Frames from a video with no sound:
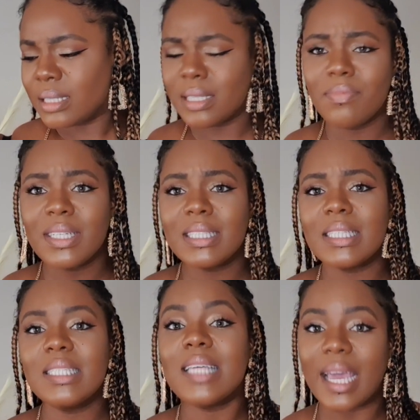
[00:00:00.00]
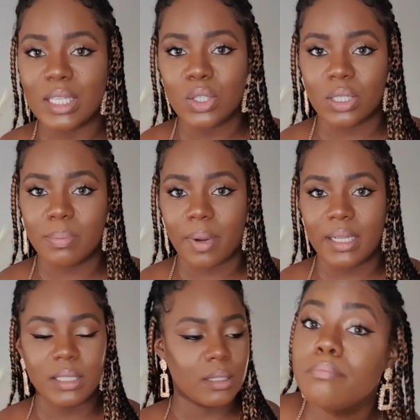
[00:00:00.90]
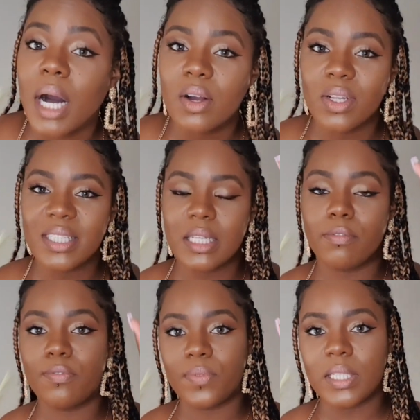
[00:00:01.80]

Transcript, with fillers: Something is, this is an ASOS brand, but I got this in a,